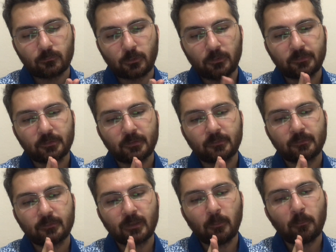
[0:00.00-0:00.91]
For instance,
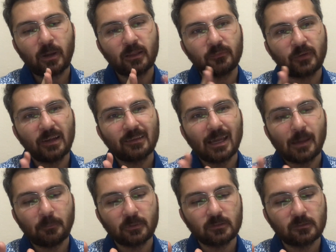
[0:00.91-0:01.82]
some might find
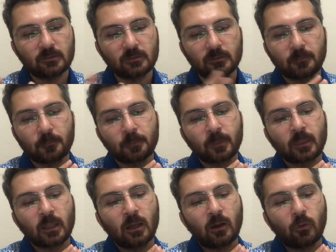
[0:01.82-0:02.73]
happiness
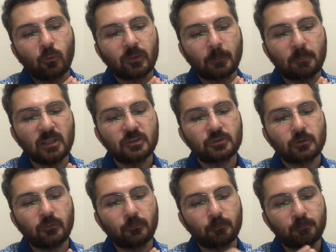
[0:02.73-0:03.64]
with a pitcher
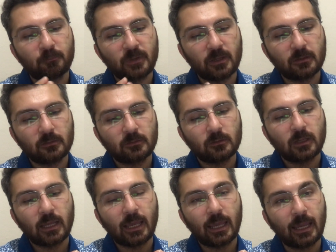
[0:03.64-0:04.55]
of beer
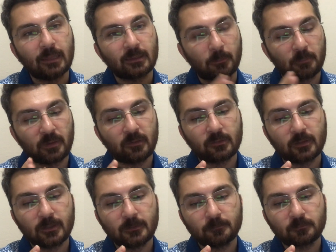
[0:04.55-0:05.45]
and a
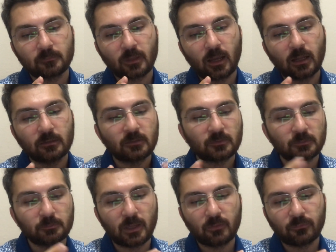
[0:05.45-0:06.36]
pizza. Others
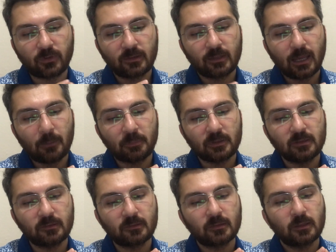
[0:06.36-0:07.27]
may find
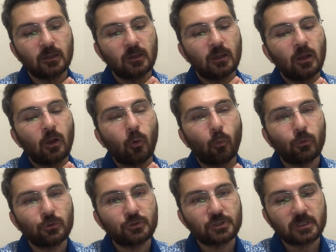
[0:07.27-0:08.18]
happiness
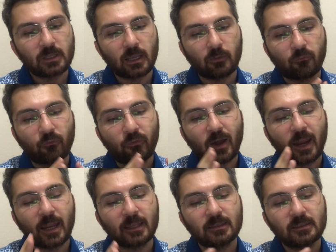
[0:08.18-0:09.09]
watching a
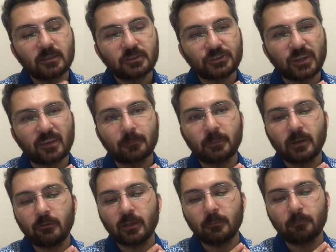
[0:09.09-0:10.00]
fine
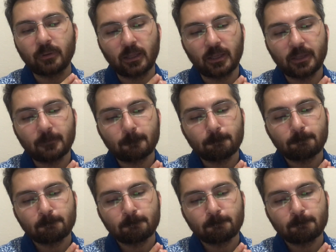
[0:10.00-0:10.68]
Shakespearean play.